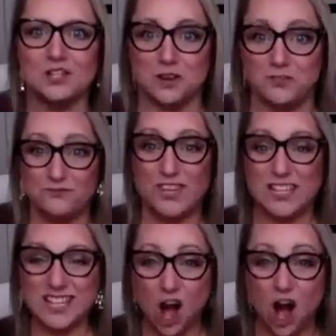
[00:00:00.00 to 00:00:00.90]
So we're
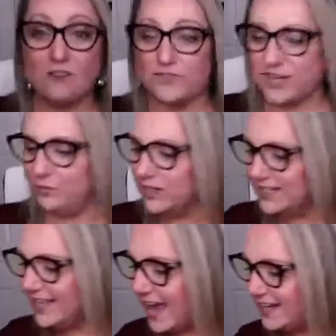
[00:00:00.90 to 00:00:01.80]
feeling confident.
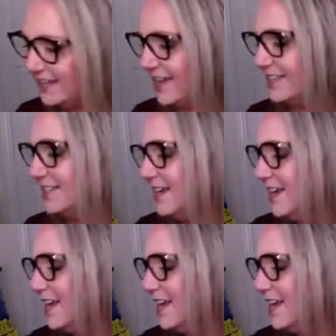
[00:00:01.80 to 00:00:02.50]
We're getting this.